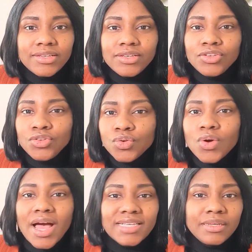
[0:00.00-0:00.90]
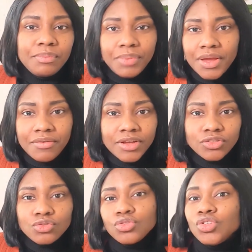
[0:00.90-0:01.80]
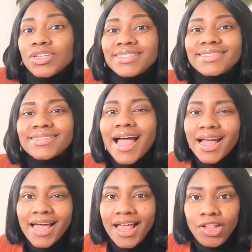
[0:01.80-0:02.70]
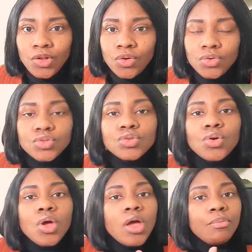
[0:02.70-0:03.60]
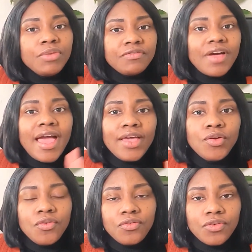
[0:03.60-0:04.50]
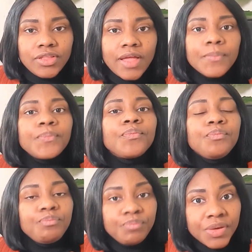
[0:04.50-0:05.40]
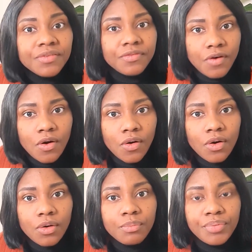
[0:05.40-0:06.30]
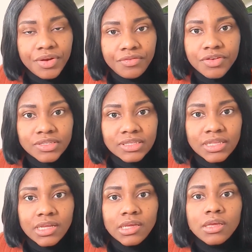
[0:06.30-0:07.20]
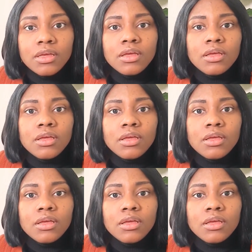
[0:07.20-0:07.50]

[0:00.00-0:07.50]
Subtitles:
you as a parent to just tag along. So before I go further, before previously,